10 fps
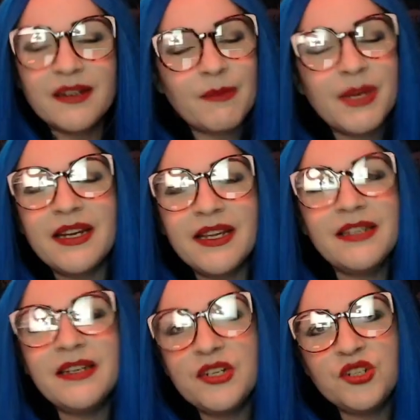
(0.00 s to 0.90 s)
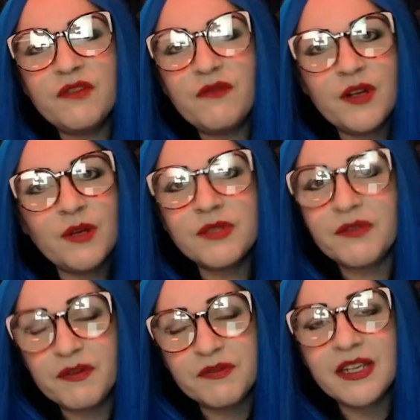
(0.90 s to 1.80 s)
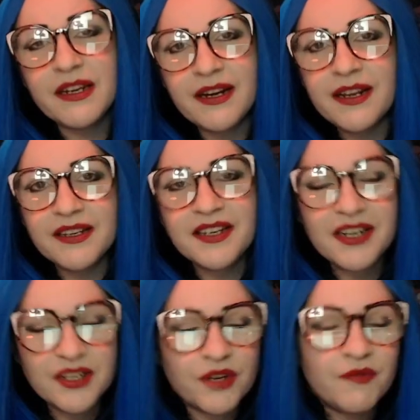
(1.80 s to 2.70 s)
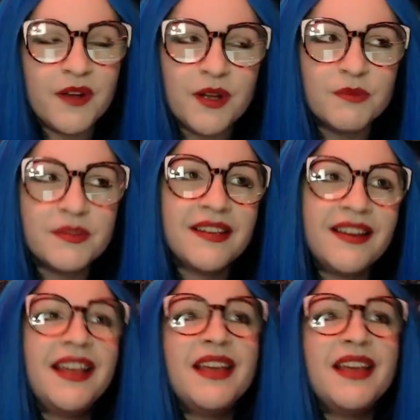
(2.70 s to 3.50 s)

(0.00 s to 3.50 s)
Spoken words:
Indonesian films, if you've seen any Indonesian films,